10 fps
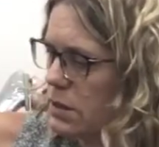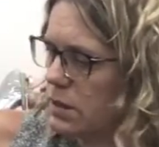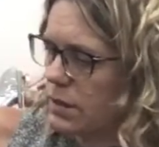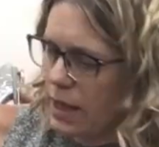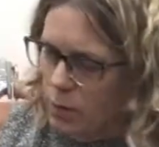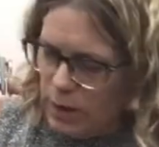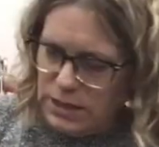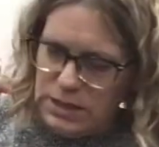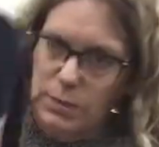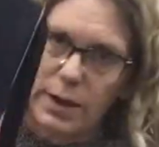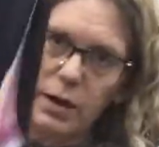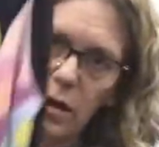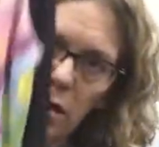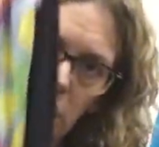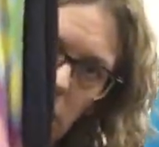lightweight
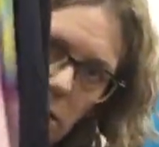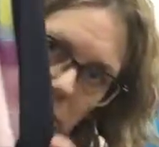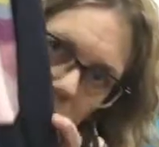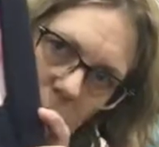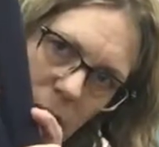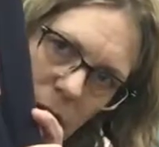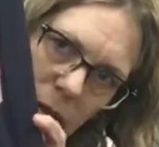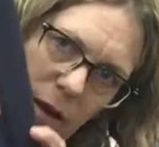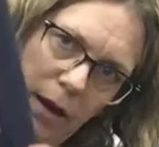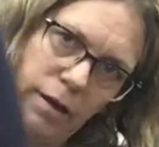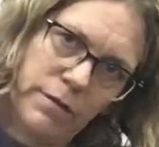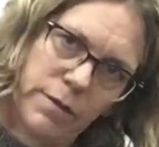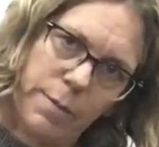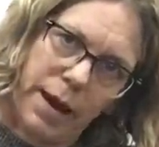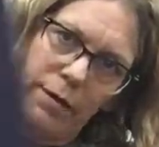sweater Love the
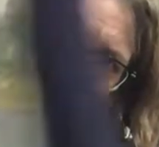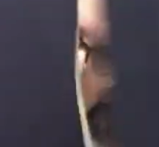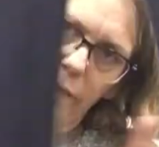pattern on